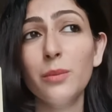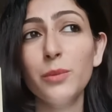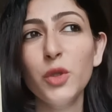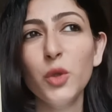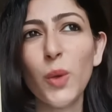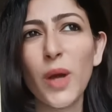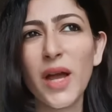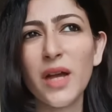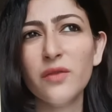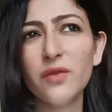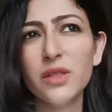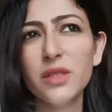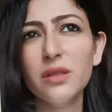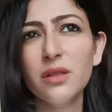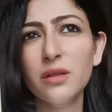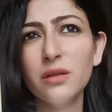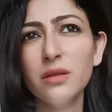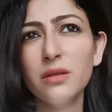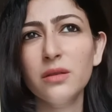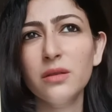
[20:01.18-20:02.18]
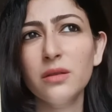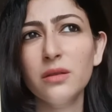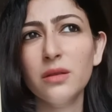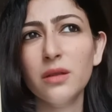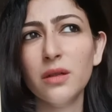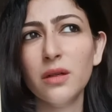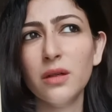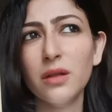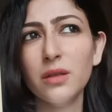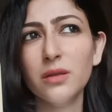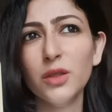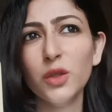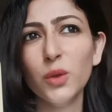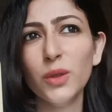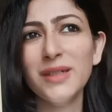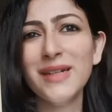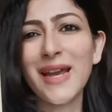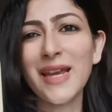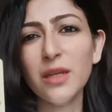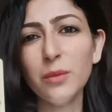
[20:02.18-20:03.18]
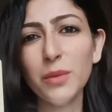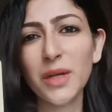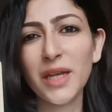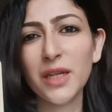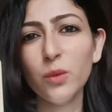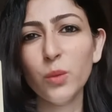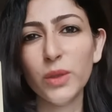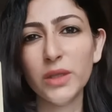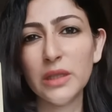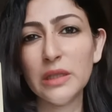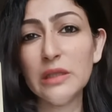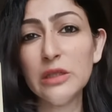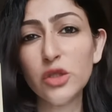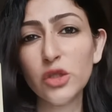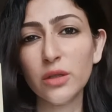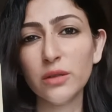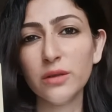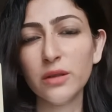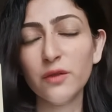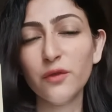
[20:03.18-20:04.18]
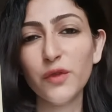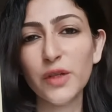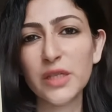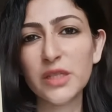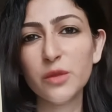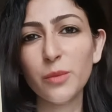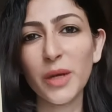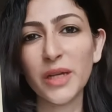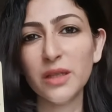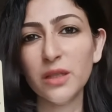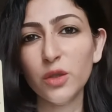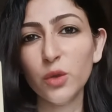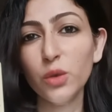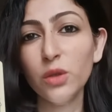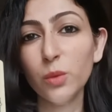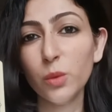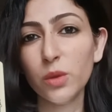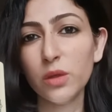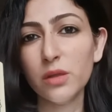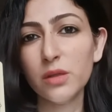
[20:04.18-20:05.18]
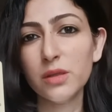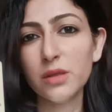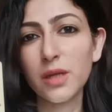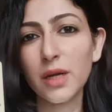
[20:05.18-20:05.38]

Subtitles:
you have a certain you know, timeline with each other fixed by the universe.